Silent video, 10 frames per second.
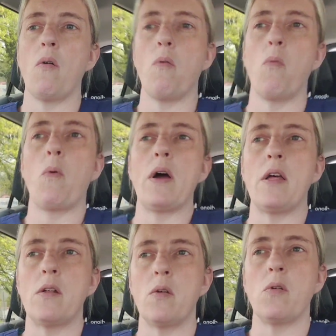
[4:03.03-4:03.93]

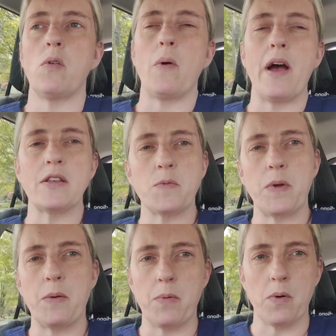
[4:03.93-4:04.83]
When you ask
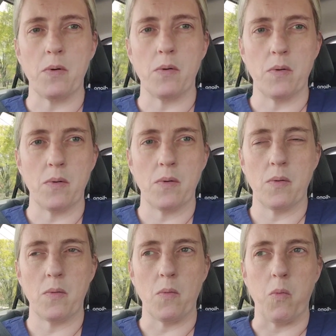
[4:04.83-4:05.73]
people
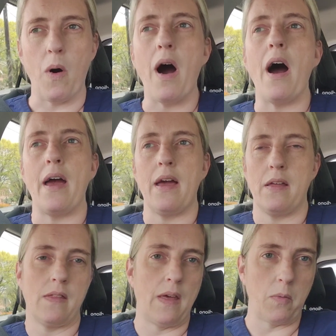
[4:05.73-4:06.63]

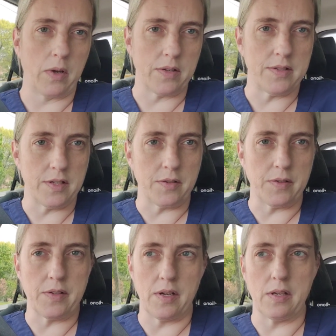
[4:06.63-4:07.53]
why they would
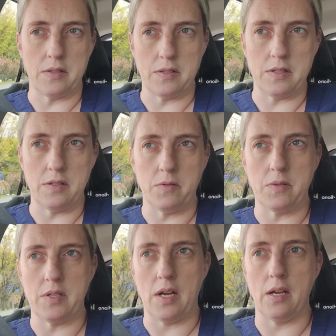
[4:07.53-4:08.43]
consider assisted
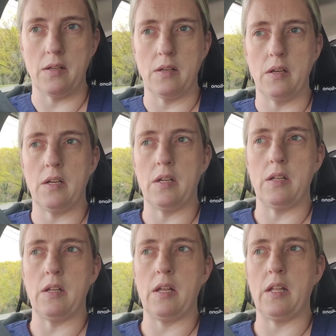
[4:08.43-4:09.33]
suicide,
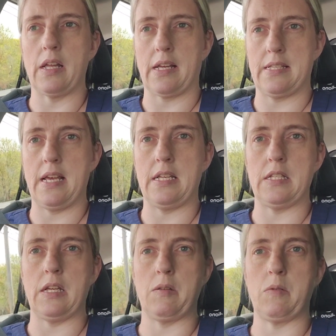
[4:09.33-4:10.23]
it
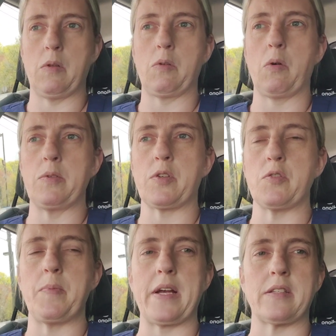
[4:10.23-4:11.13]
always
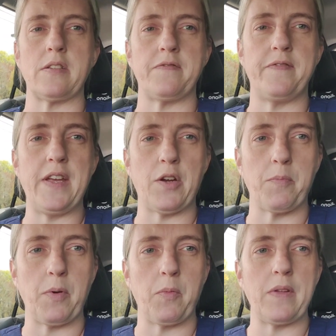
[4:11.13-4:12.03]
goes back to fear.
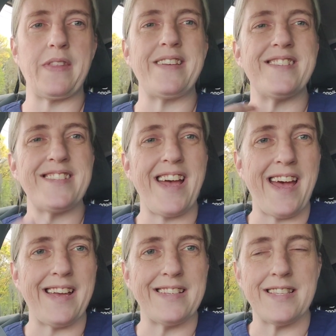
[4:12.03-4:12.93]
But what they
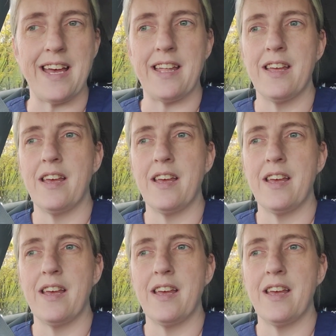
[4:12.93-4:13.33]
say is that